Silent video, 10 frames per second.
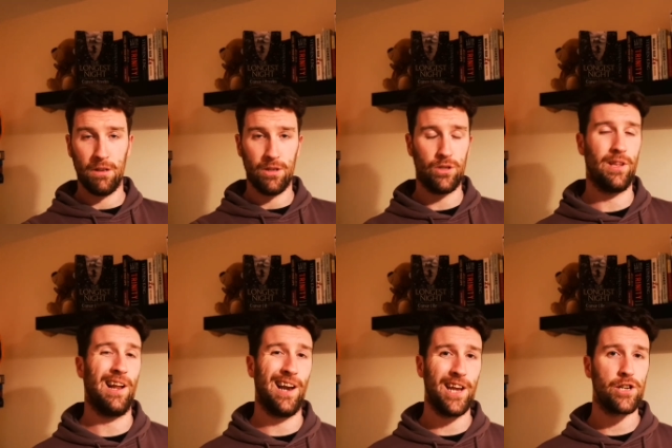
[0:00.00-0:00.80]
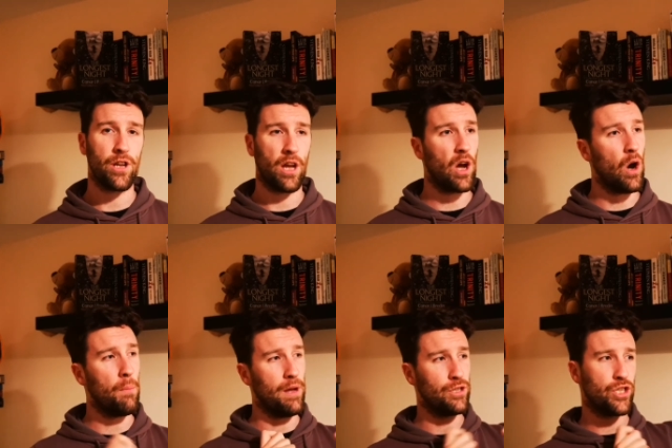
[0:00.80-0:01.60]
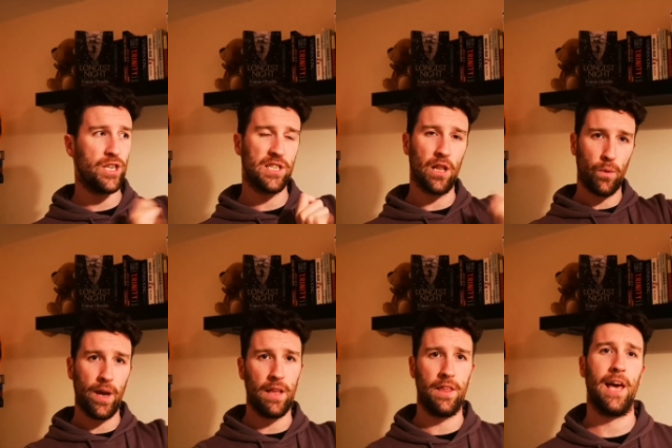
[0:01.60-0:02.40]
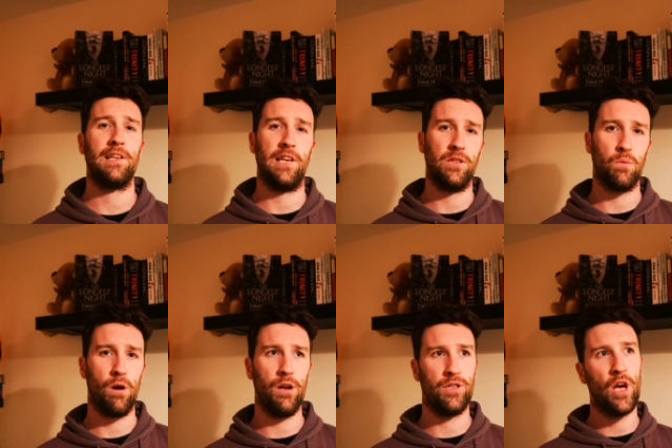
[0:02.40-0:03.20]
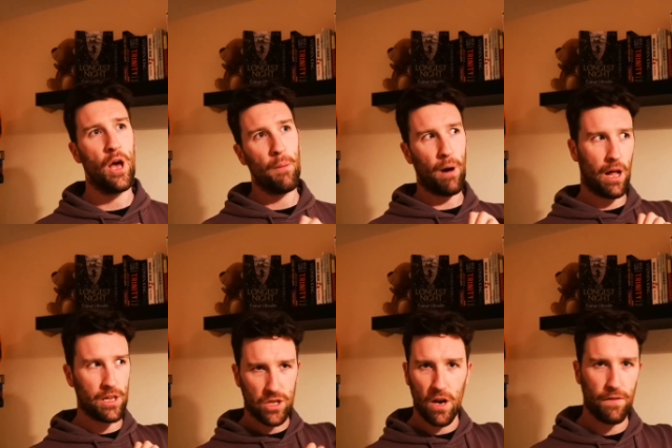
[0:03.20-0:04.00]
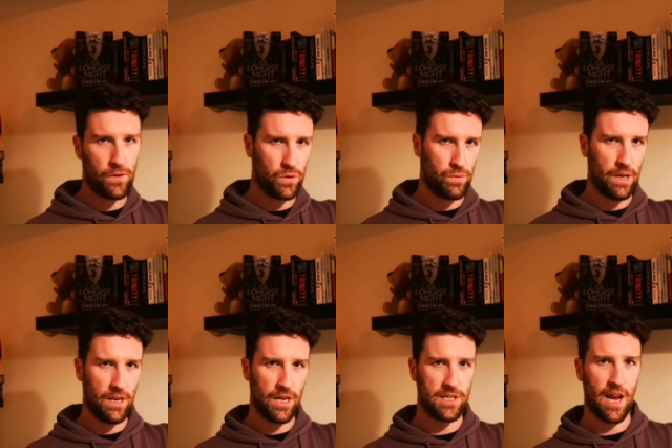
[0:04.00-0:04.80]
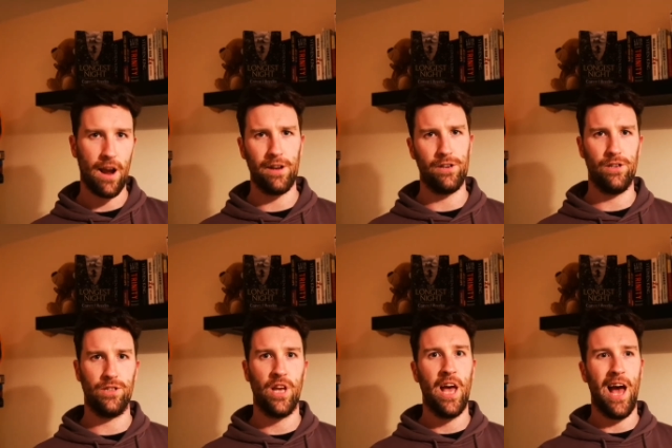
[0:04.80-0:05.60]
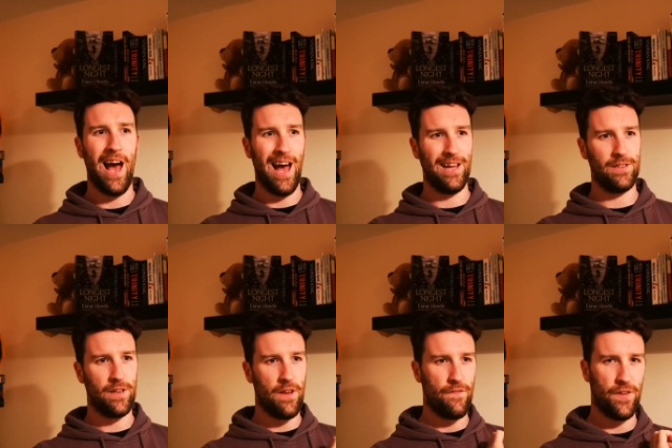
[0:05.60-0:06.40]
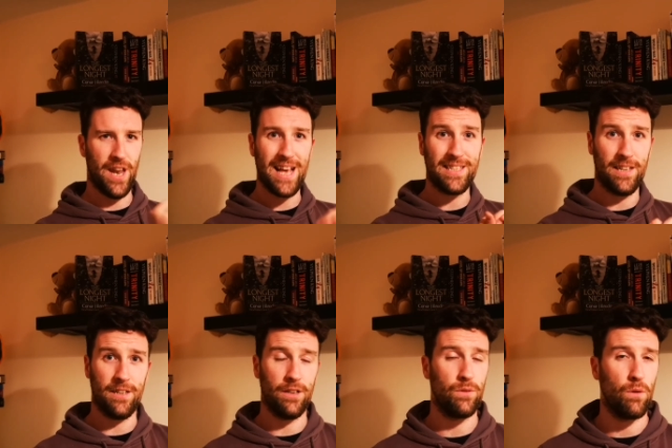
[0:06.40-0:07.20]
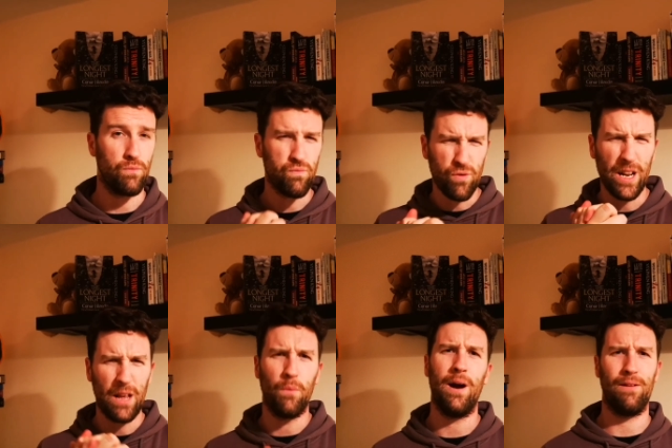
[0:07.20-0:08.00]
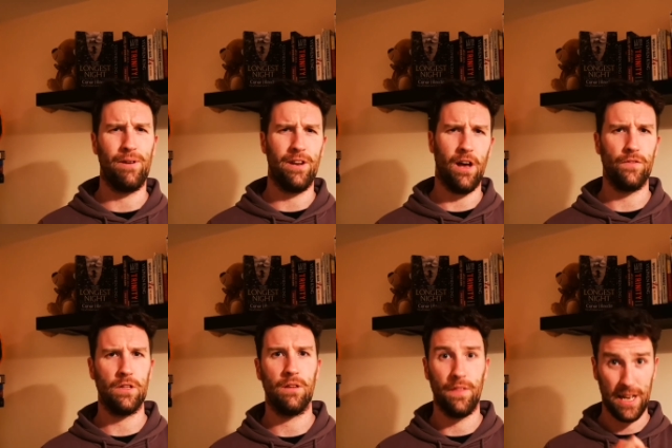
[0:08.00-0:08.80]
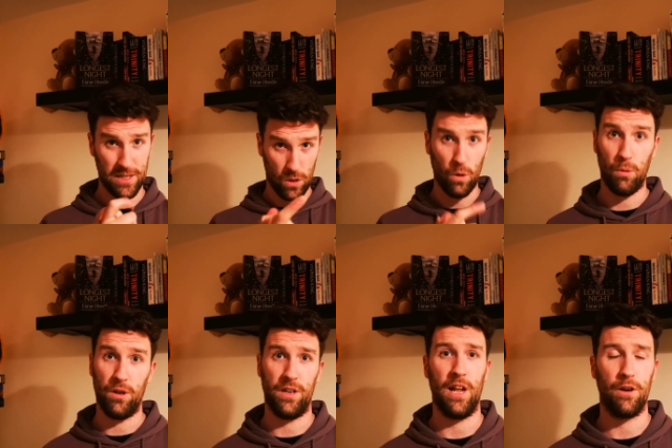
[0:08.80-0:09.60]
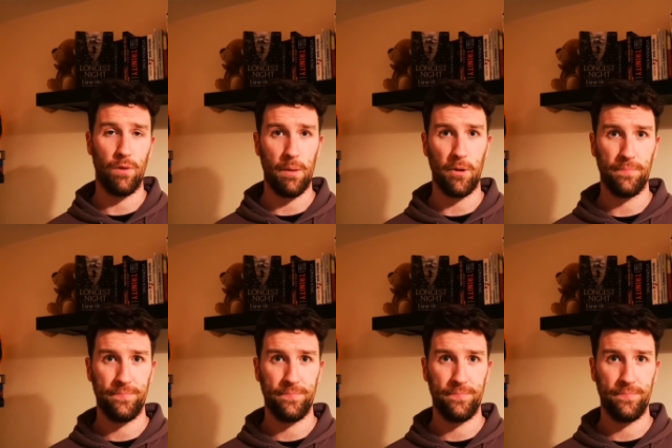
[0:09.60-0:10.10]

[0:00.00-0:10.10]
so that later you can come and chisel away the excess words, polish off those really nice characters, and finesse it into a really well-written novel. And that's the whole point of NaNoWriMo.